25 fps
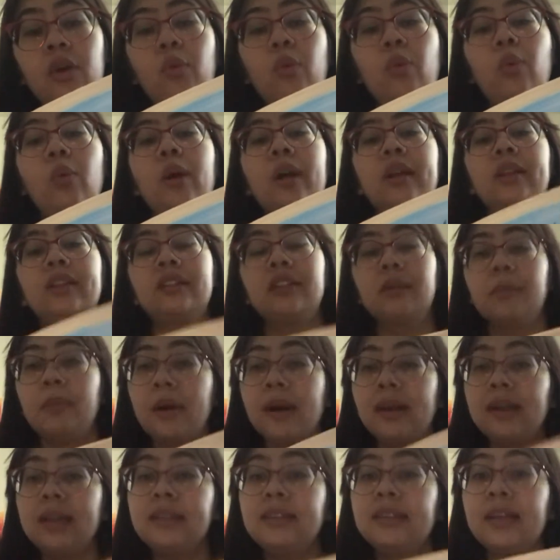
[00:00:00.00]
"Once
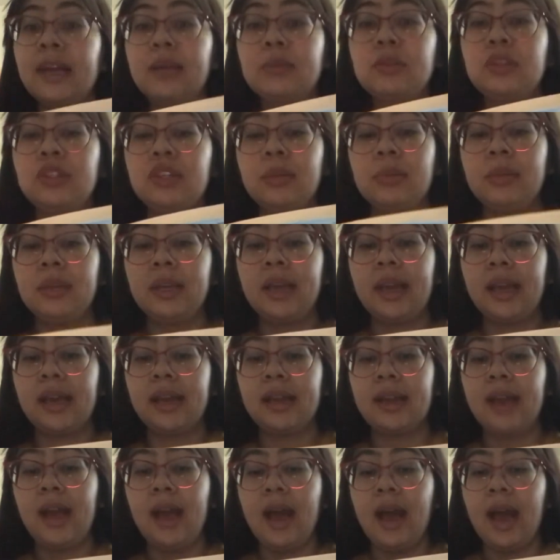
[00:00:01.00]
upon a time," she
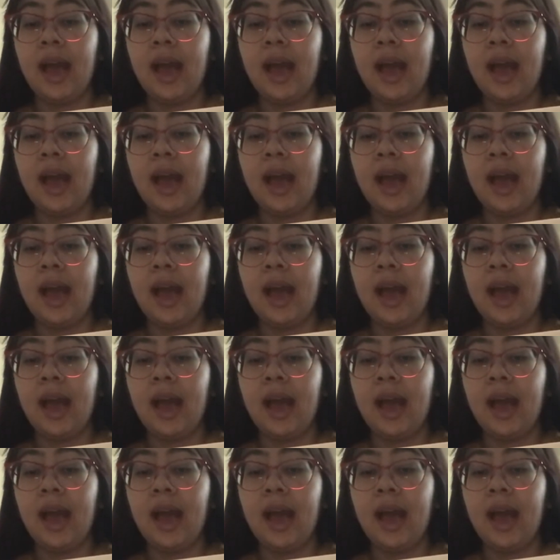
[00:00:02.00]
began,